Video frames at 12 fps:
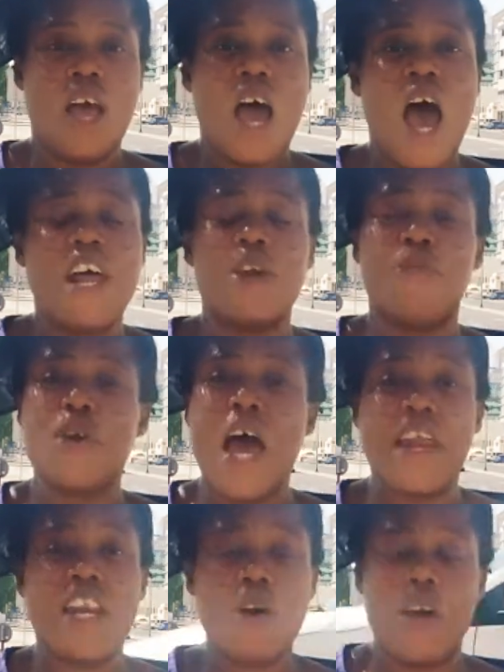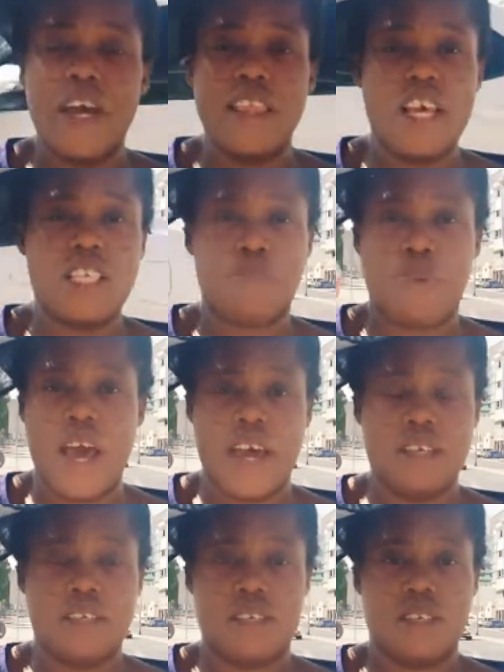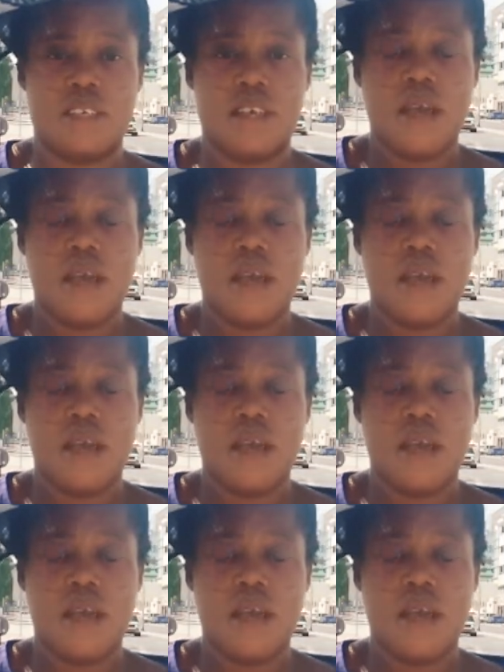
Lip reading: And if you are new in this place,